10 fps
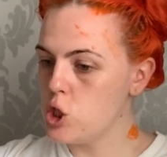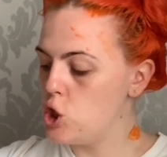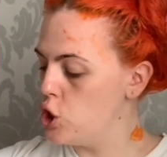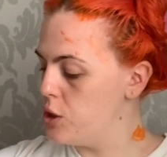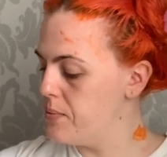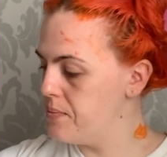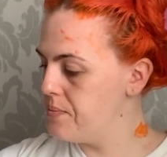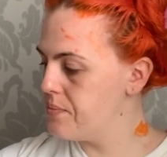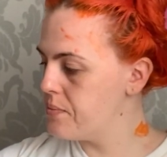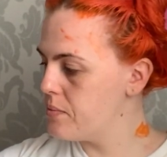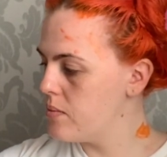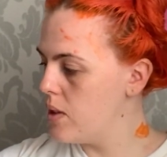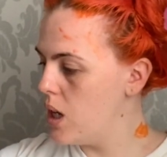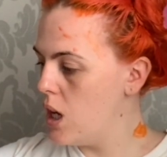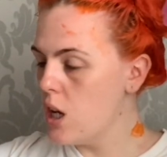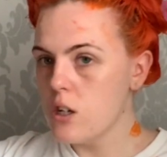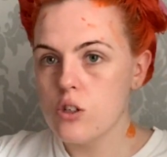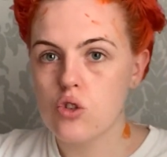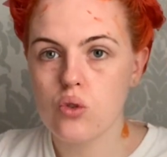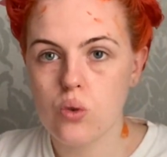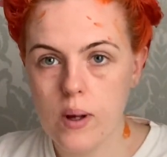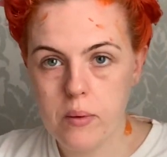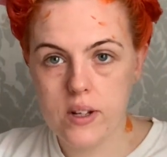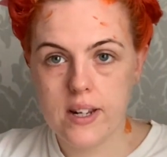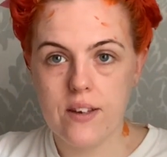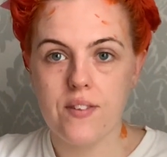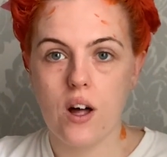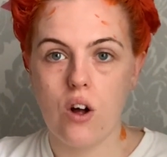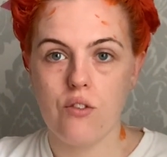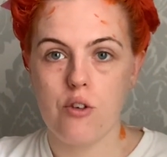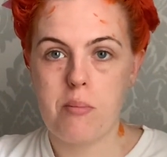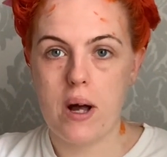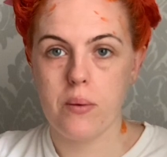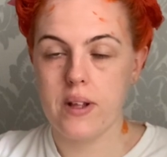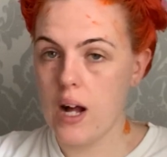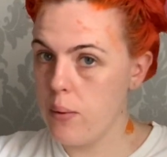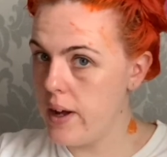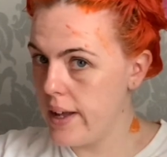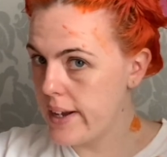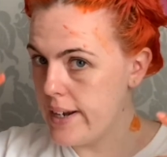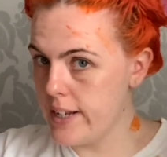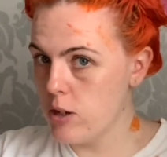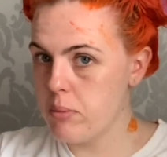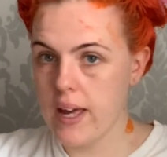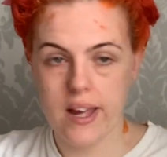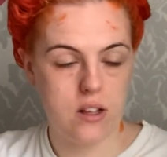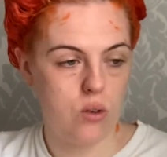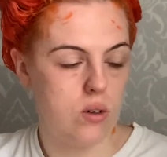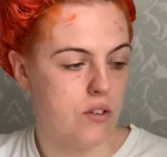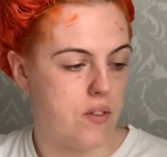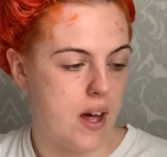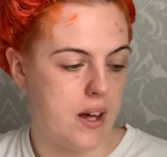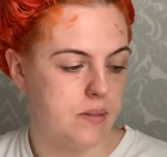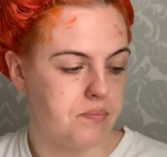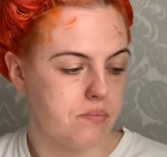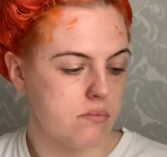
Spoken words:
Done. So I'm going to leave that on for about an hour, clean up my head and all of that.